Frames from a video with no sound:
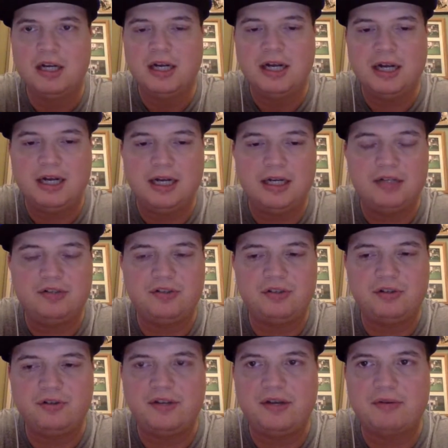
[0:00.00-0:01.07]
And
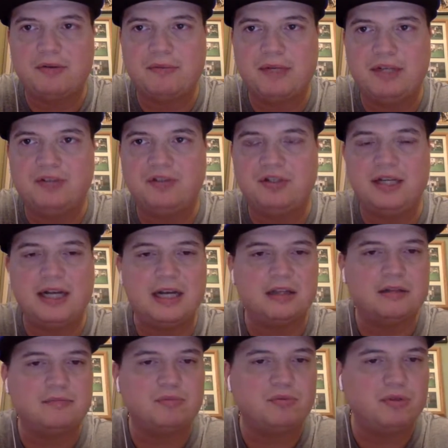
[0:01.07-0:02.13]
so they were basically at
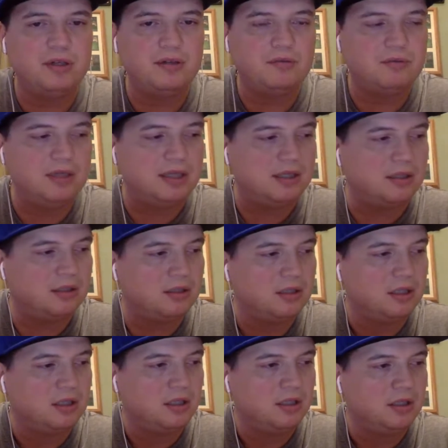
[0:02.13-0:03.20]
the point where
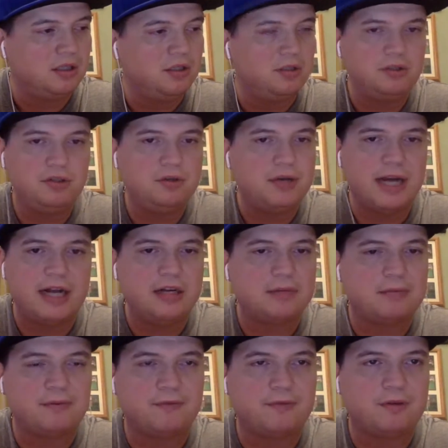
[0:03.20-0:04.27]
you had to
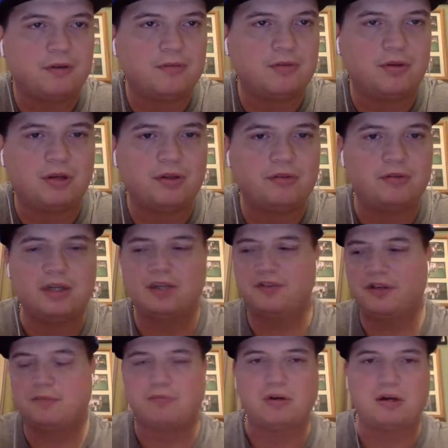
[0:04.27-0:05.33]
perform, or otherwise
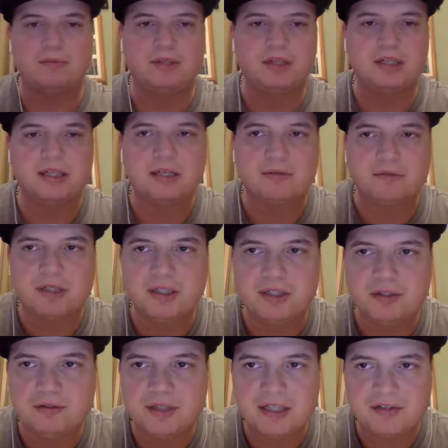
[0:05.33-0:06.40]
they're probably going to get rid of
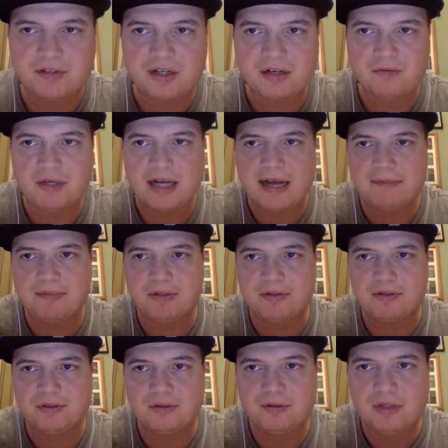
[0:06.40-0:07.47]
you. And that's kind of what
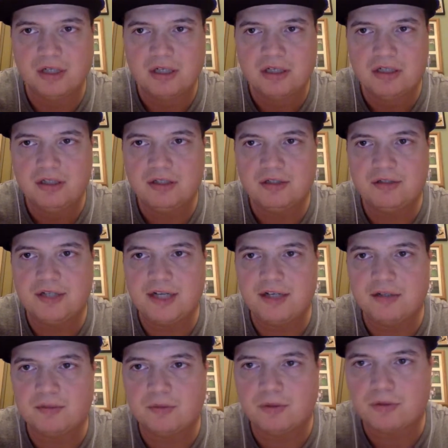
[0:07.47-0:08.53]
happened to,
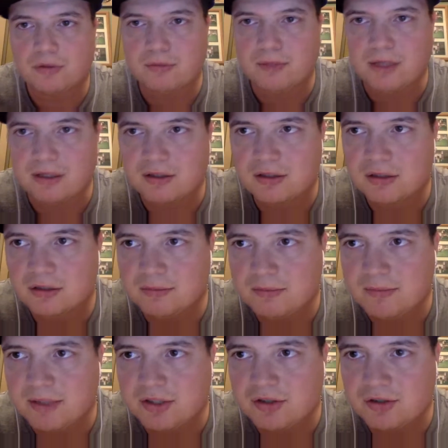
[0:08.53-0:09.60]
Daniel Vogelbach. Let me
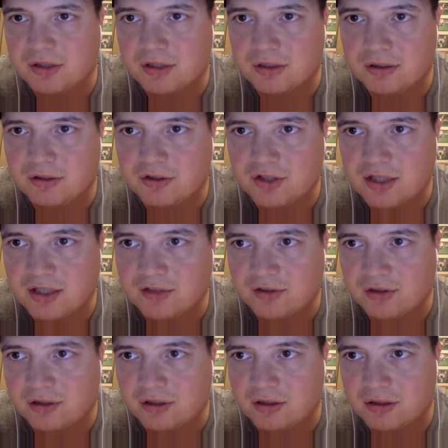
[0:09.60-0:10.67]
make sure that the chat's
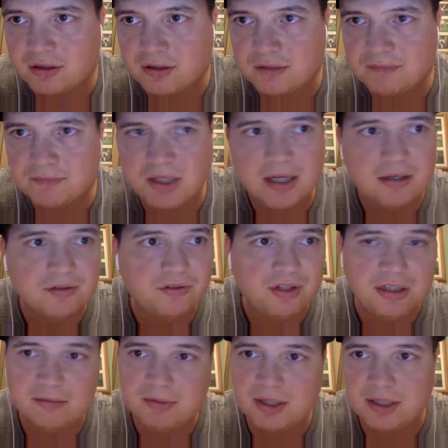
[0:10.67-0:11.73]
on. I don't see
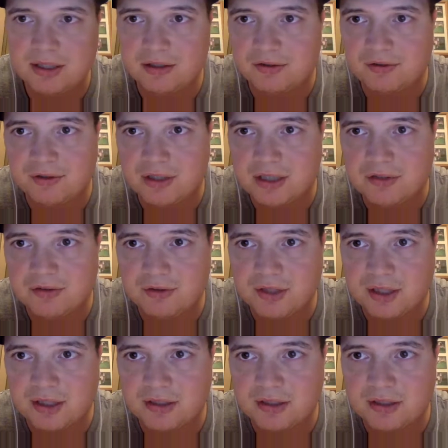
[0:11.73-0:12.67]
anybody here, so that's okay.